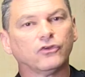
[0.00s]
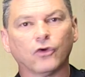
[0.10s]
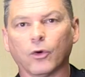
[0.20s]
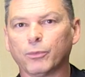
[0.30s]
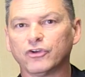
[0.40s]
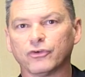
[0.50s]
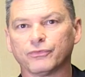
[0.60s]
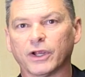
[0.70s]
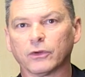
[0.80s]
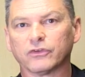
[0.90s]
Don't put your
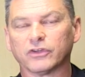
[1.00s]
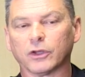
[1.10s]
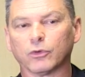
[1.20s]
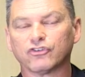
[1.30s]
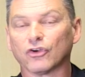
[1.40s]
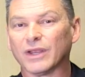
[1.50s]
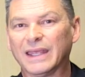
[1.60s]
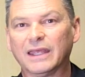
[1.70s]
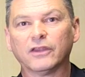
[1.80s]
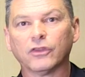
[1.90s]
fire extinguisher
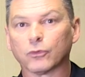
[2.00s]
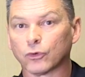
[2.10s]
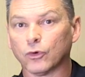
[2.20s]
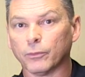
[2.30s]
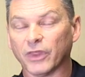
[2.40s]
in the room